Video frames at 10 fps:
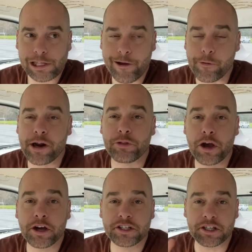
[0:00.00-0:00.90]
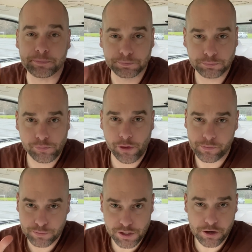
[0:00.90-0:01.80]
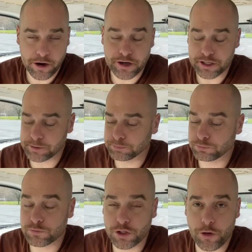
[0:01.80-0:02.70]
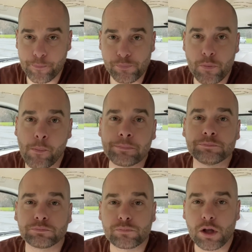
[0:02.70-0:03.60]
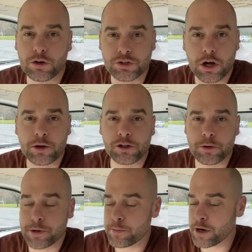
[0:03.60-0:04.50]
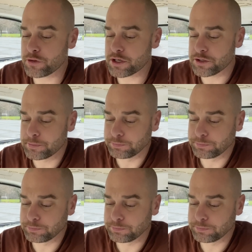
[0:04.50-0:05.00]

the hunting, deer hunting. So, I'll talk a little bit about this.